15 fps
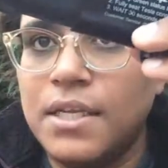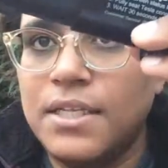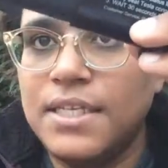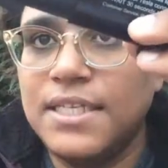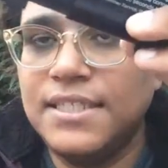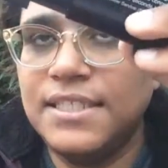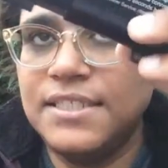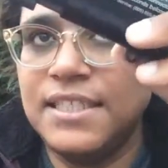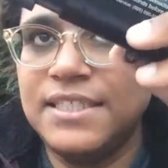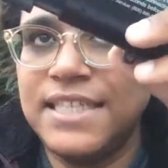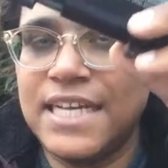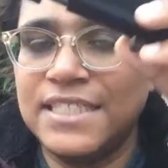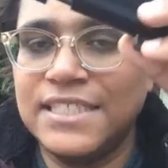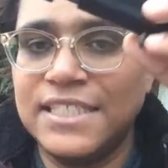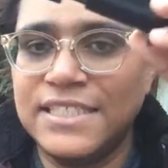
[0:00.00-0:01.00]
This is the
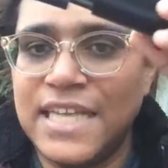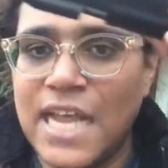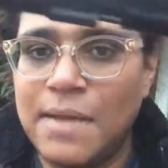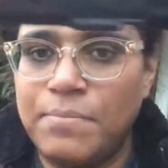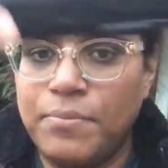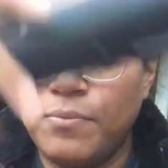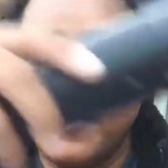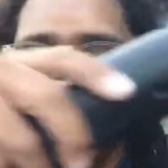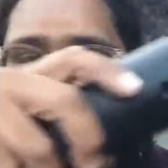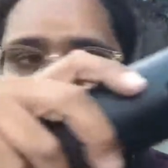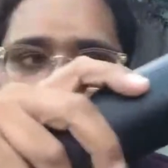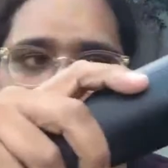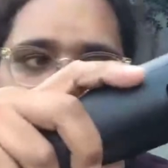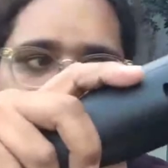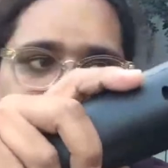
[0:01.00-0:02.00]
Tesla tap, which
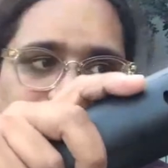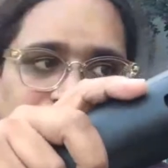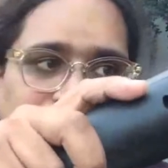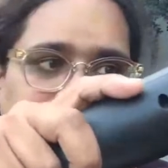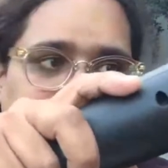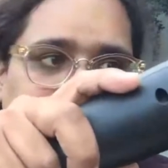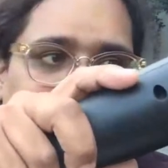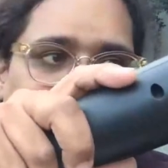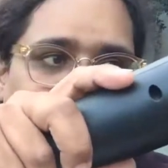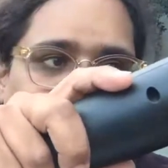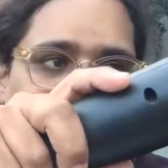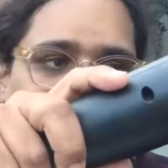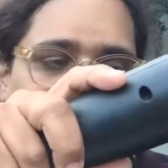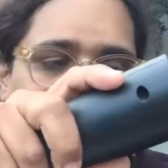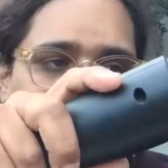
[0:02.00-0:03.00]
allows you to take your
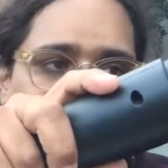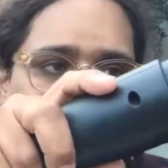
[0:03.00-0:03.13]
Tesla.